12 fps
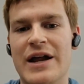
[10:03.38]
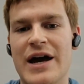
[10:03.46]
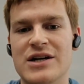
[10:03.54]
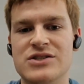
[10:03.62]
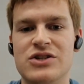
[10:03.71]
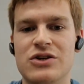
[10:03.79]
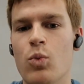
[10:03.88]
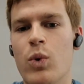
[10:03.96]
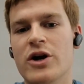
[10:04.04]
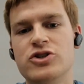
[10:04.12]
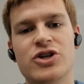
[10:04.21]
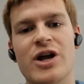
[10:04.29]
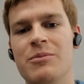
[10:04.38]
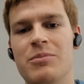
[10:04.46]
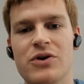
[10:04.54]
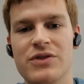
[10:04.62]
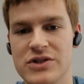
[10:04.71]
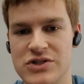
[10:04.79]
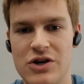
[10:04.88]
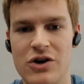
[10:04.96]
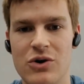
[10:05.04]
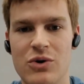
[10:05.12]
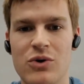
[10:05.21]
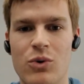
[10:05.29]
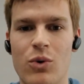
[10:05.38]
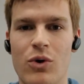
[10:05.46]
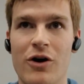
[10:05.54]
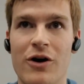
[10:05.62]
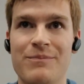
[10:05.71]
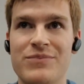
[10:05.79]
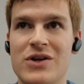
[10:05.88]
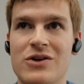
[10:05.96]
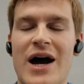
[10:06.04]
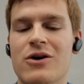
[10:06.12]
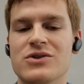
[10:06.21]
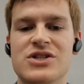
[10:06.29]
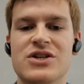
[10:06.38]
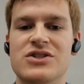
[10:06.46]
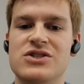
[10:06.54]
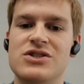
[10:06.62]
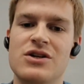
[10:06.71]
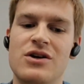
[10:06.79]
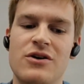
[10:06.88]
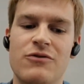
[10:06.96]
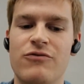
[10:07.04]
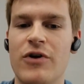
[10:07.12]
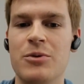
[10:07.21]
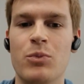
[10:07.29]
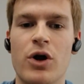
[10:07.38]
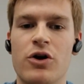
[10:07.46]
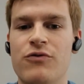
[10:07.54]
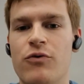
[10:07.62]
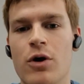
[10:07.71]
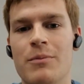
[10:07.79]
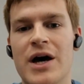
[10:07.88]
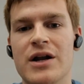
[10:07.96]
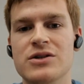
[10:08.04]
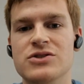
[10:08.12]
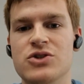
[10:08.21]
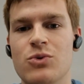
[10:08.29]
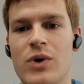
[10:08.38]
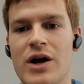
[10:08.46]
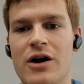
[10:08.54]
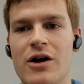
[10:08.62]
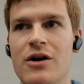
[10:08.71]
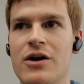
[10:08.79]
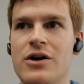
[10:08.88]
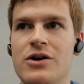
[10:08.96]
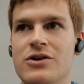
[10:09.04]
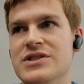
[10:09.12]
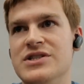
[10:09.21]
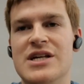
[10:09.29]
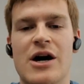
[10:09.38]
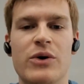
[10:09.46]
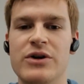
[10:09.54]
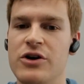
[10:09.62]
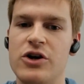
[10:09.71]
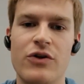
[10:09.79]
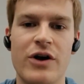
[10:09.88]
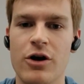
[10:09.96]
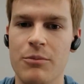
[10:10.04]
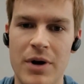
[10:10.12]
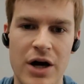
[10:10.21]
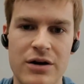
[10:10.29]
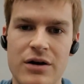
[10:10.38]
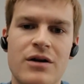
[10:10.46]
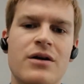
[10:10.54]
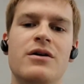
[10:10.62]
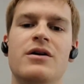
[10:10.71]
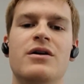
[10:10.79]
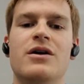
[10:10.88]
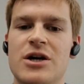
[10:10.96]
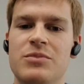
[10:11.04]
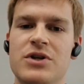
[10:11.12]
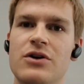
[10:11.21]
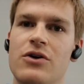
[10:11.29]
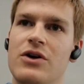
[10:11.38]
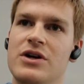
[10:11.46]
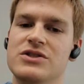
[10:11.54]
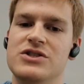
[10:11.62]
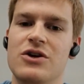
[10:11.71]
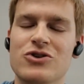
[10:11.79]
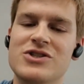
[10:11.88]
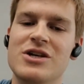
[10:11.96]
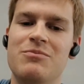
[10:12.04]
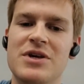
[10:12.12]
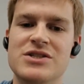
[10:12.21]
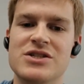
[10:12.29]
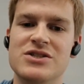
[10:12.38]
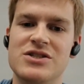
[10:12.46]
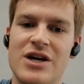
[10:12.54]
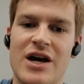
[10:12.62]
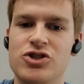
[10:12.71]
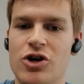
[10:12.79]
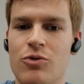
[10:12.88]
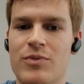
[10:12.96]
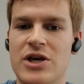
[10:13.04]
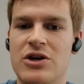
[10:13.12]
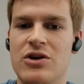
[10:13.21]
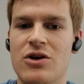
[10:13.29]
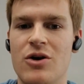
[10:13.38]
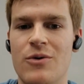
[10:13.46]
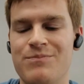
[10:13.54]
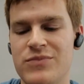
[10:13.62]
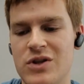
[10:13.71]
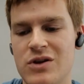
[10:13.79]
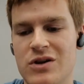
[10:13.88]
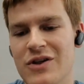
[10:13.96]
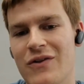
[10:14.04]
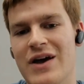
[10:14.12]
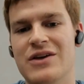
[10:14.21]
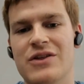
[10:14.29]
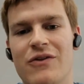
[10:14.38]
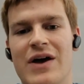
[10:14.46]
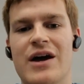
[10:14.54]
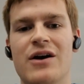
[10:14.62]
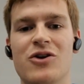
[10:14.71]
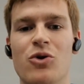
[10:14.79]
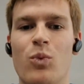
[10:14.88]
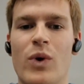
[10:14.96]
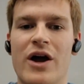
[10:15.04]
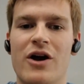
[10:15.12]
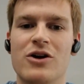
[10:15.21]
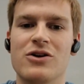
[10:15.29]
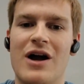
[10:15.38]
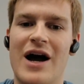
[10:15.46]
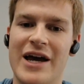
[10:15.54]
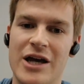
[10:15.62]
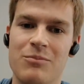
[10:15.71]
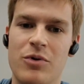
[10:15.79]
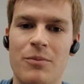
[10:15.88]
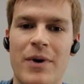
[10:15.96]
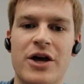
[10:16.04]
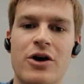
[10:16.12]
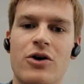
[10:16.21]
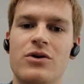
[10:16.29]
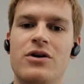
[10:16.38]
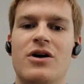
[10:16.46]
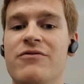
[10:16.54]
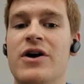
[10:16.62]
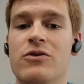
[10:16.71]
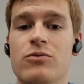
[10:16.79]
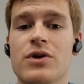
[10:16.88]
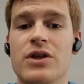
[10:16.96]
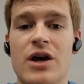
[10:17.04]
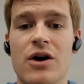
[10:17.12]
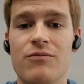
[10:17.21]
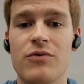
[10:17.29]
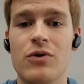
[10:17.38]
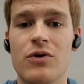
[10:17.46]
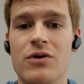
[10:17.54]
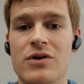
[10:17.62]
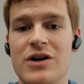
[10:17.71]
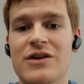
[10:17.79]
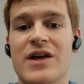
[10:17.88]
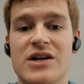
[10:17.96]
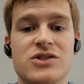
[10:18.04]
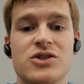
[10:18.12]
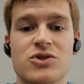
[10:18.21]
and ask, where should I put this code? Or how is this framework formatted to where this is how I declare a button type of deal? And so using Pieces to show me the lay of the land or where I can put my code, I found really helpful in that